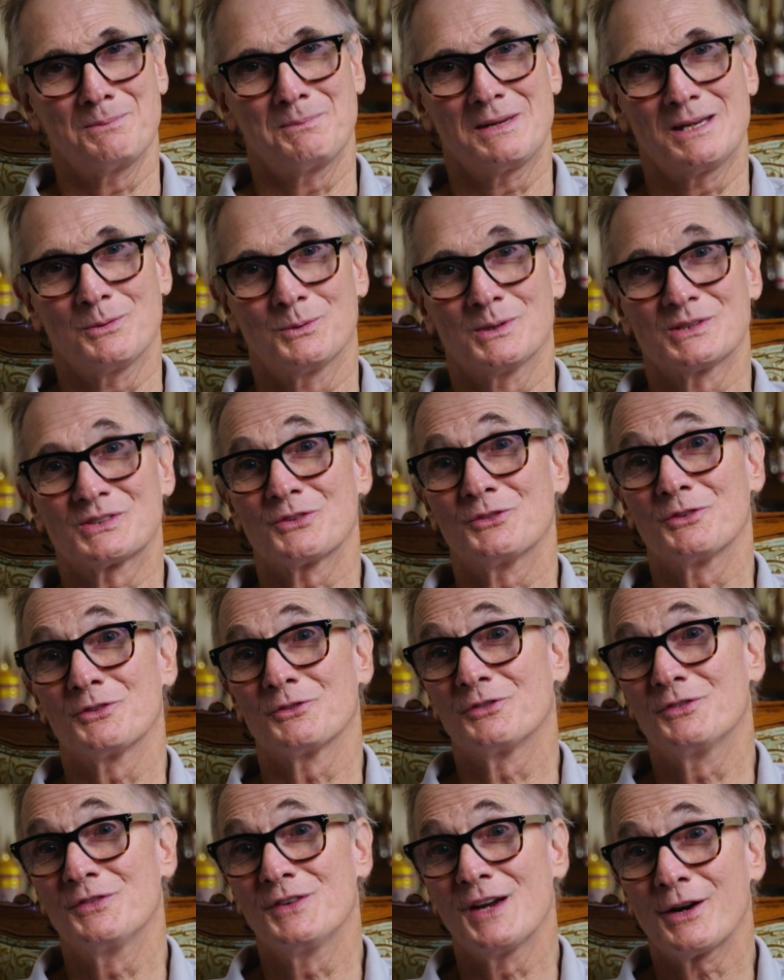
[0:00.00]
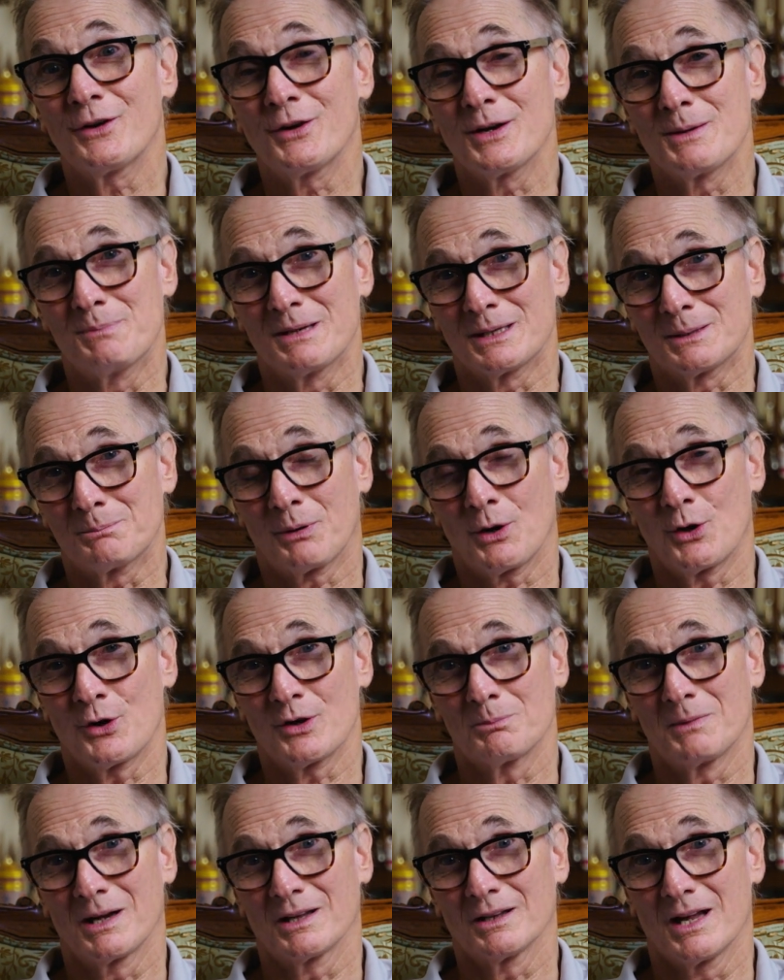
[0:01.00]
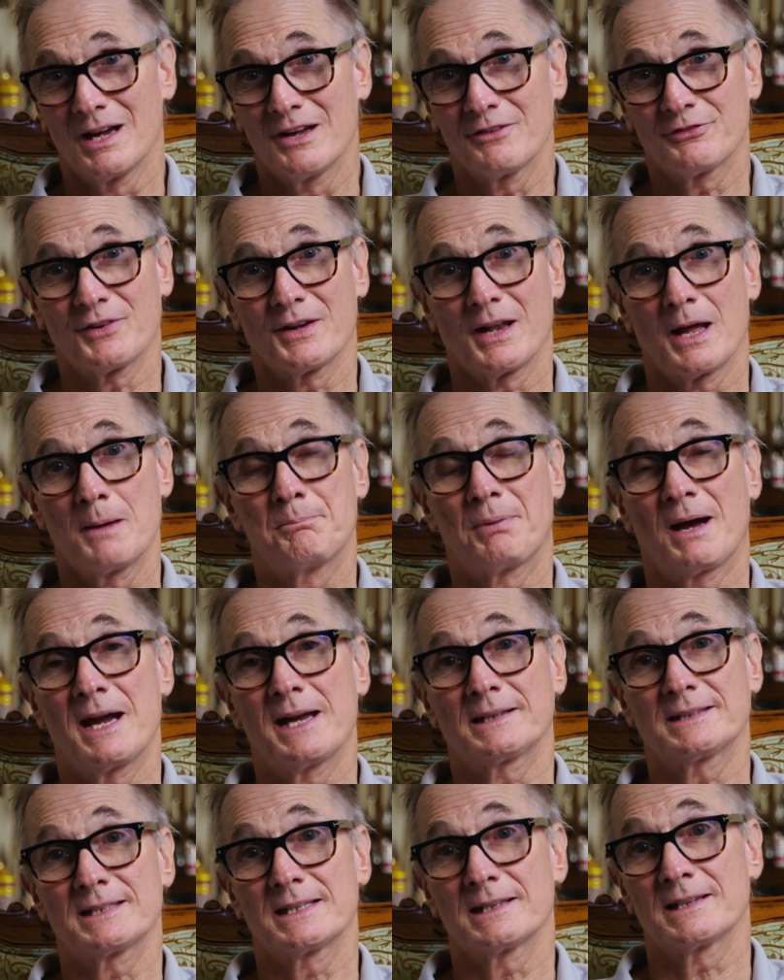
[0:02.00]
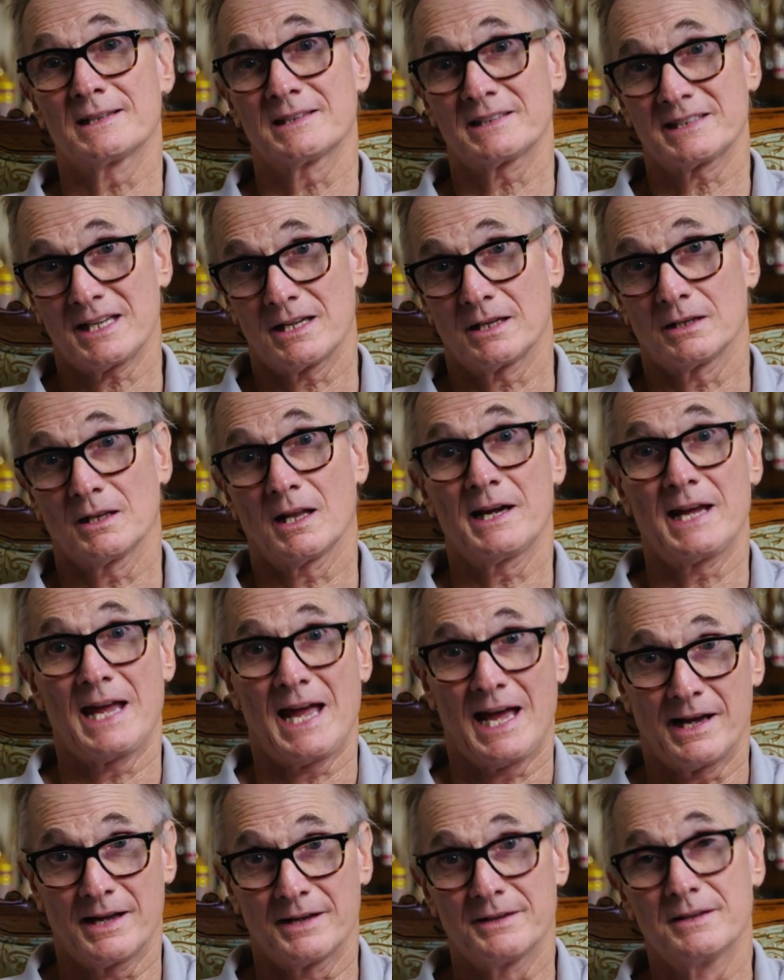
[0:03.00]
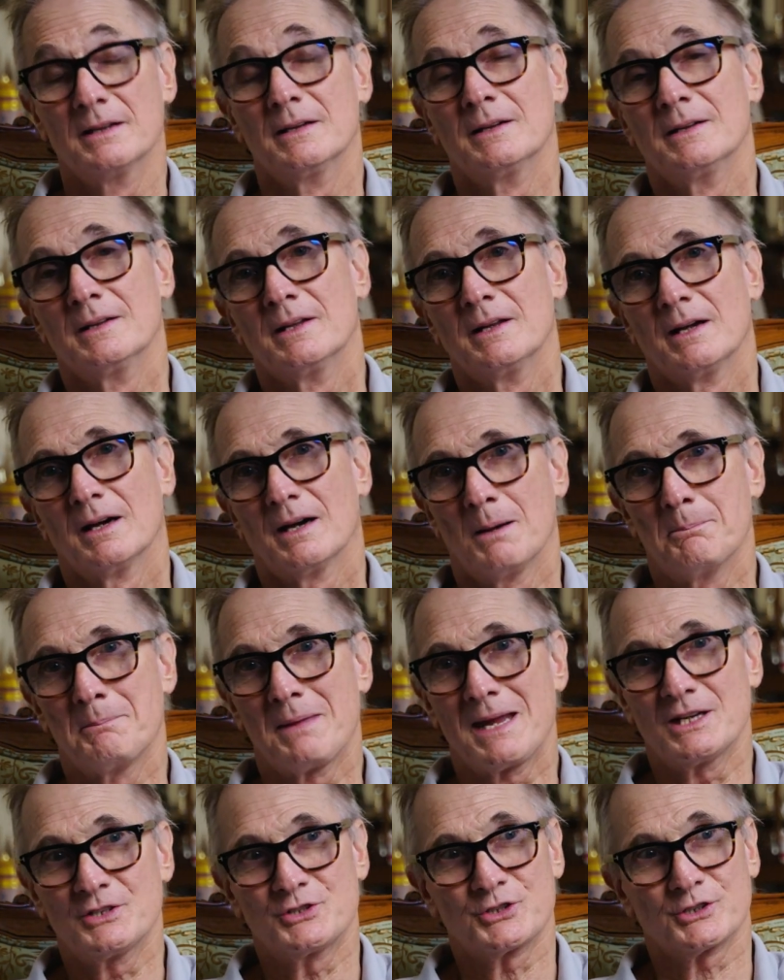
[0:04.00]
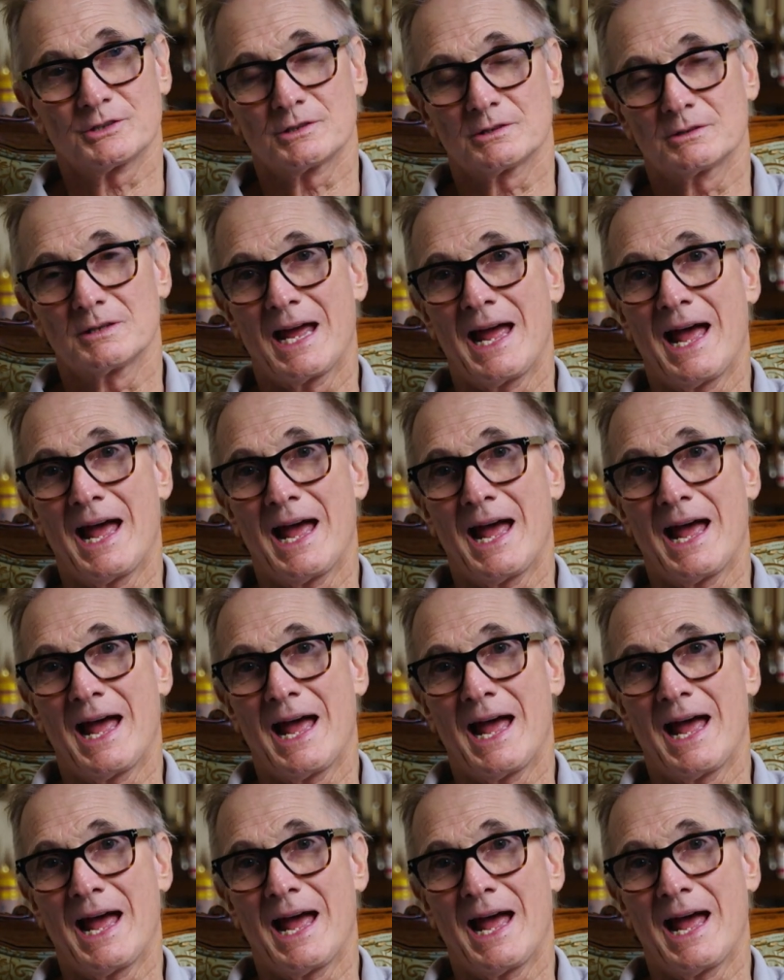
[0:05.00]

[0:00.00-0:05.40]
to me was a very big part of my life, and I biked it until I had a major